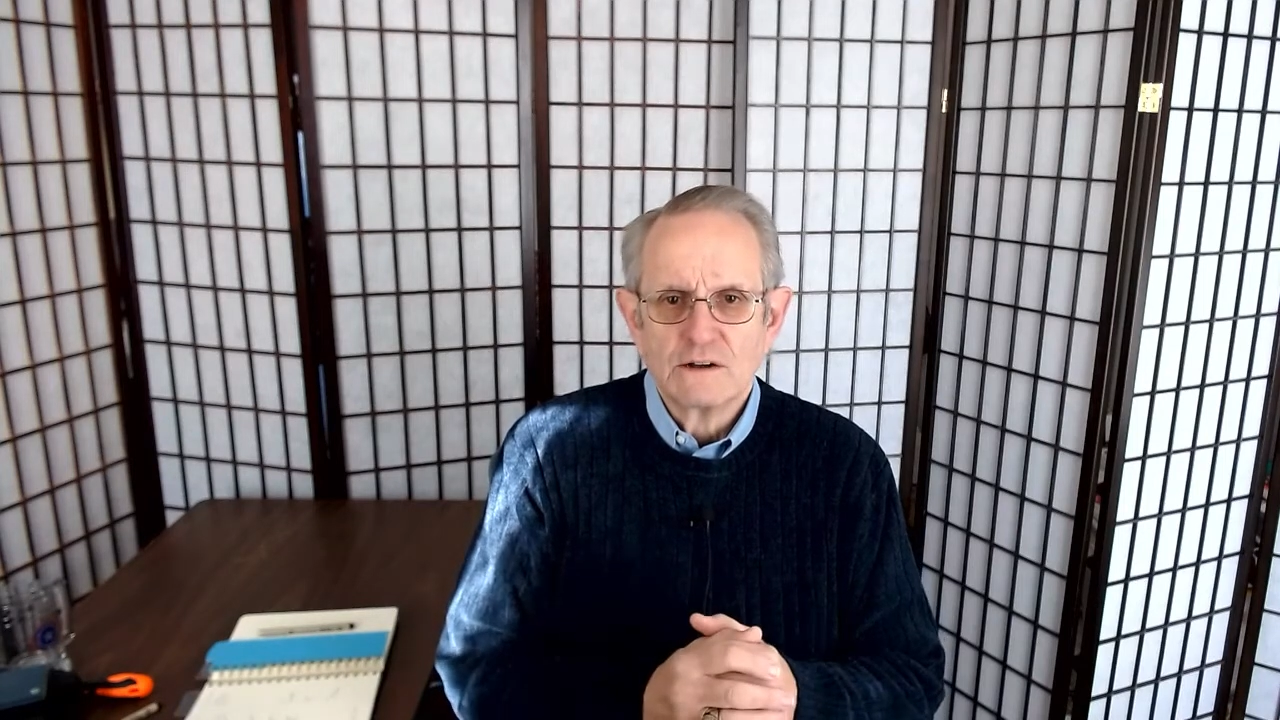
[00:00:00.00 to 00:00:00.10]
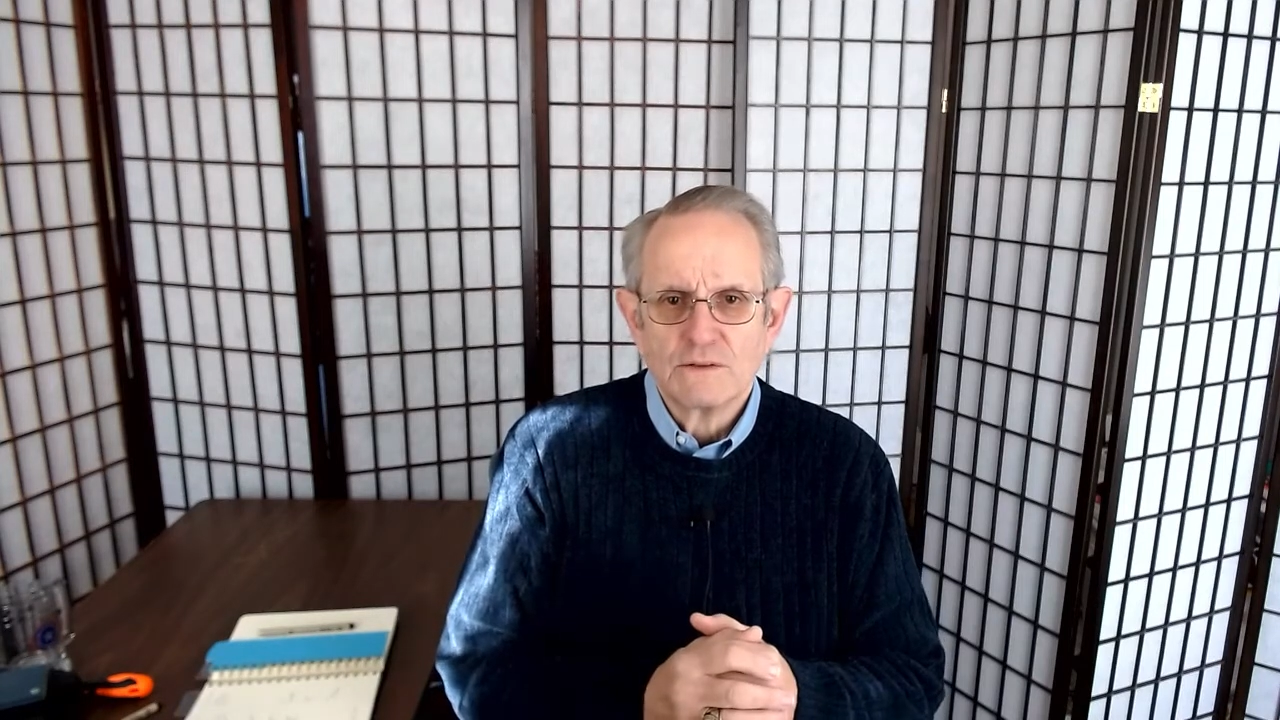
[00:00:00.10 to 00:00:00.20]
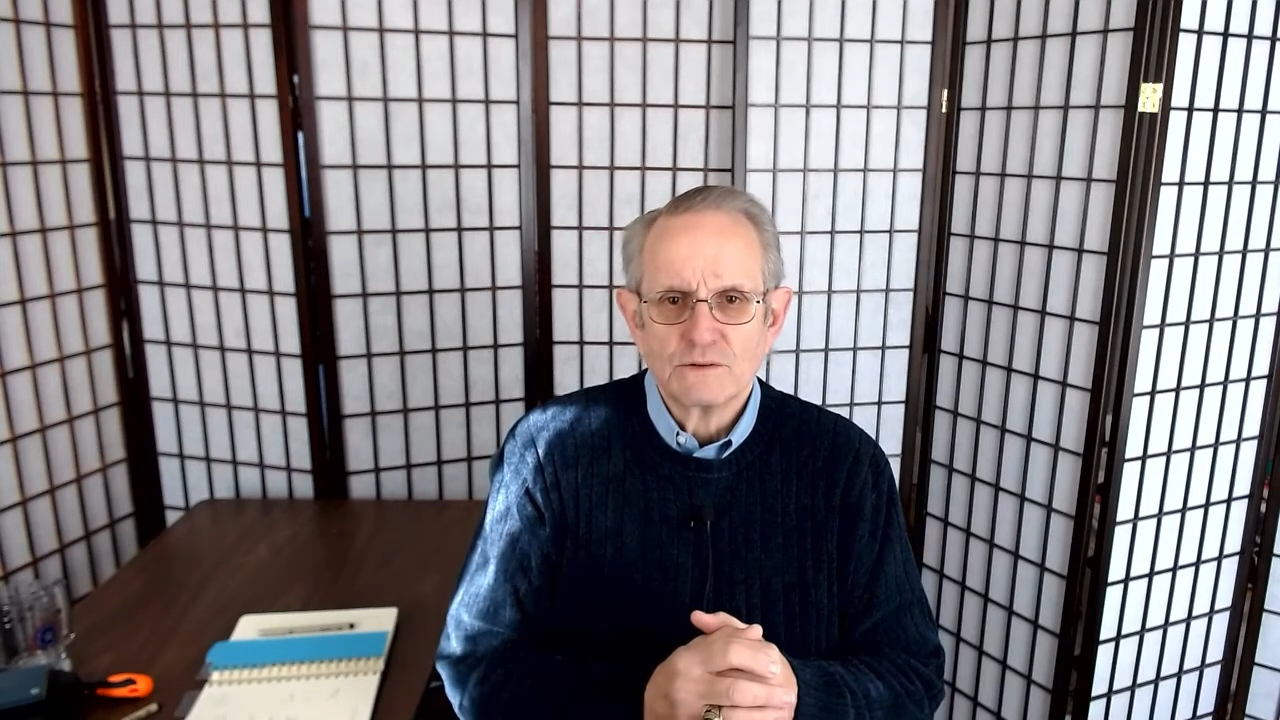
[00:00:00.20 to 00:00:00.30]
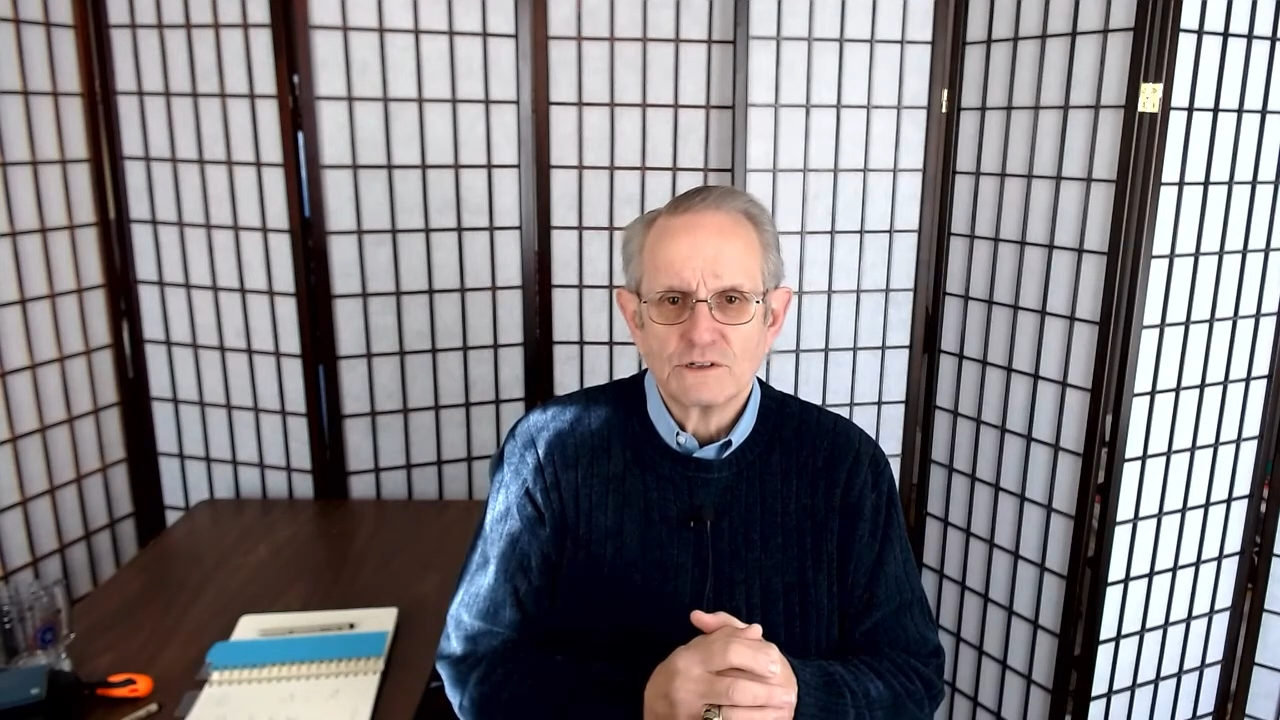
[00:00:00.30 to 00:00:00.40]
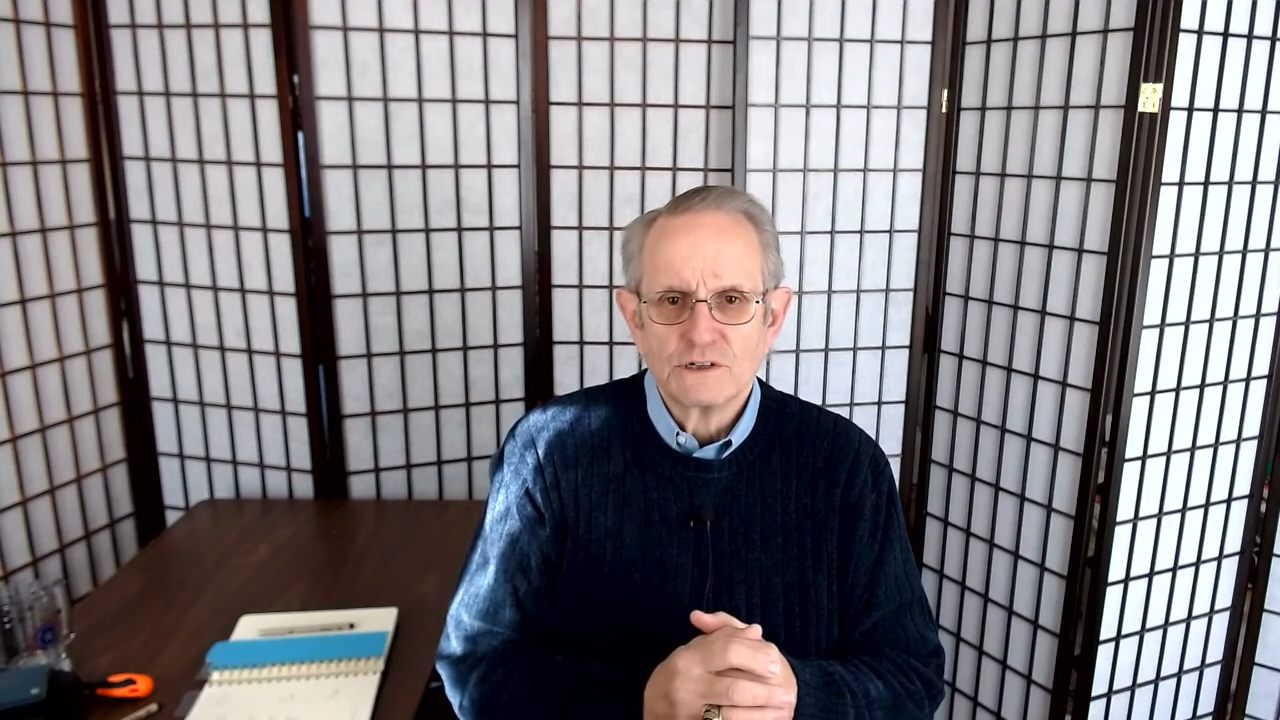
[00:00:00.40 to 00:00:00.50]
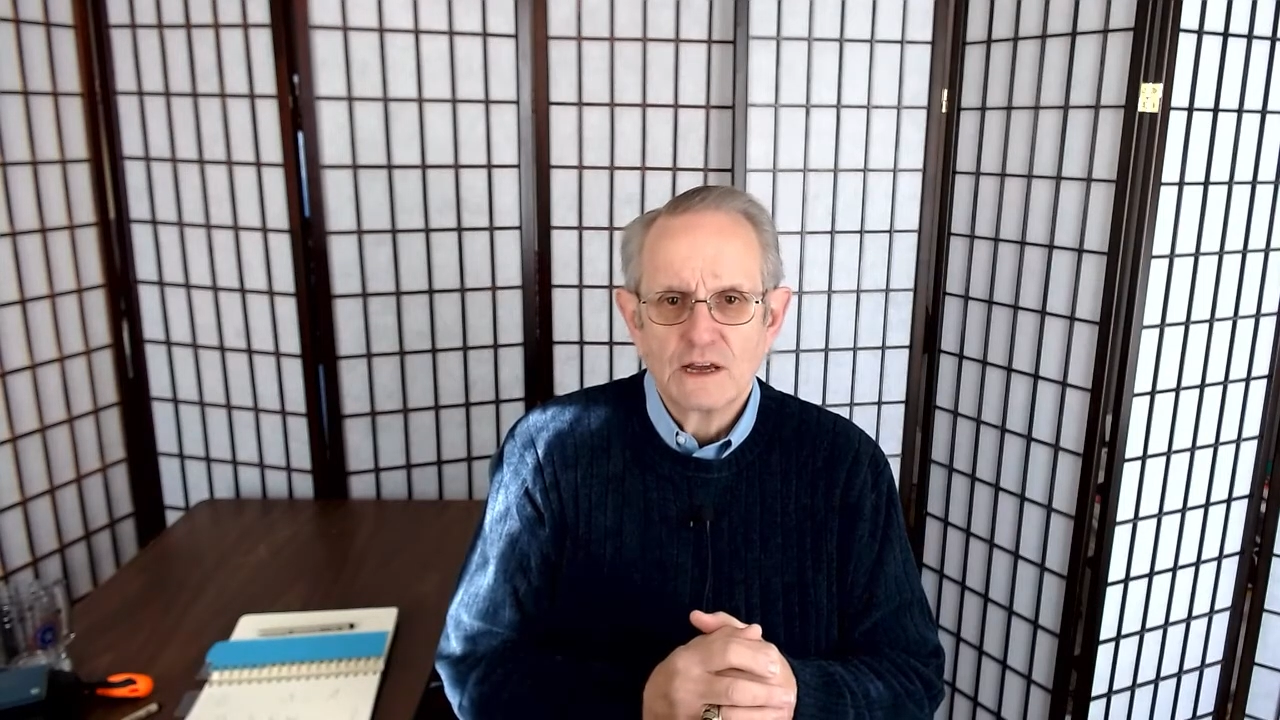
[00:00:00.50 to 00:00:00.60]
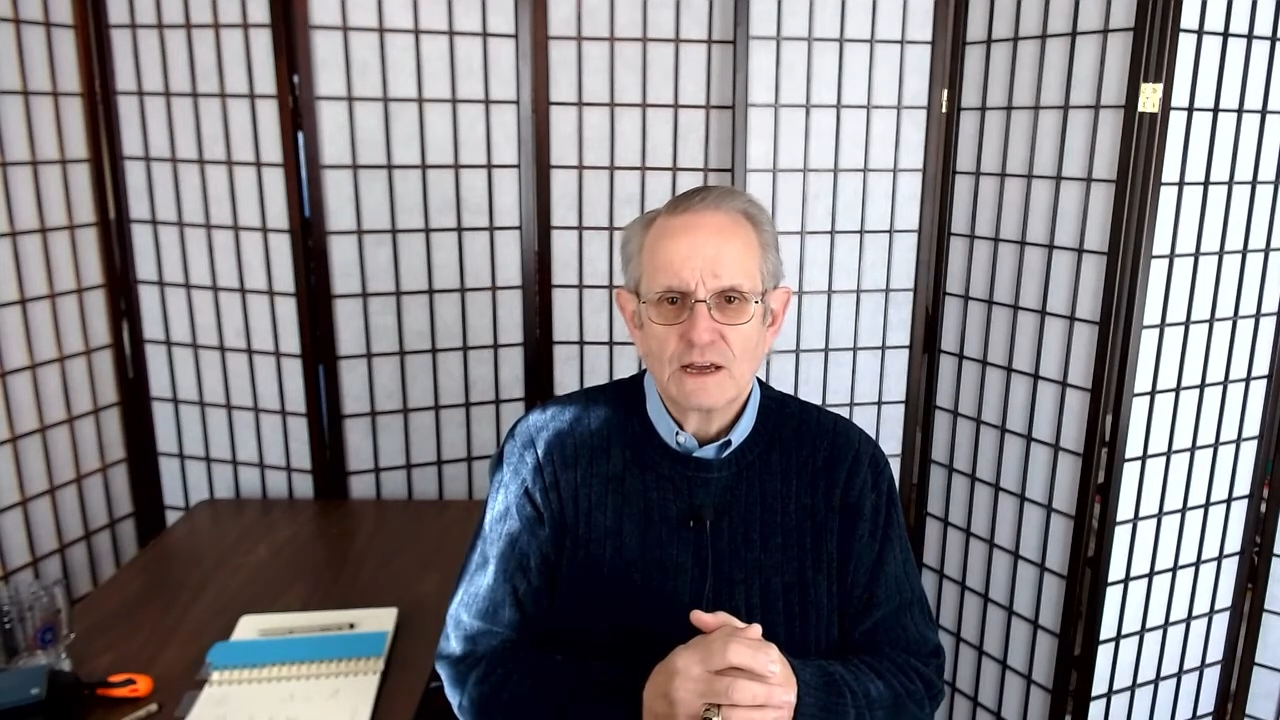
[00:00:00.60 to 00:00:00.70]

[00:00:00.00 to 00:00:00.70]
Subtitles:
others?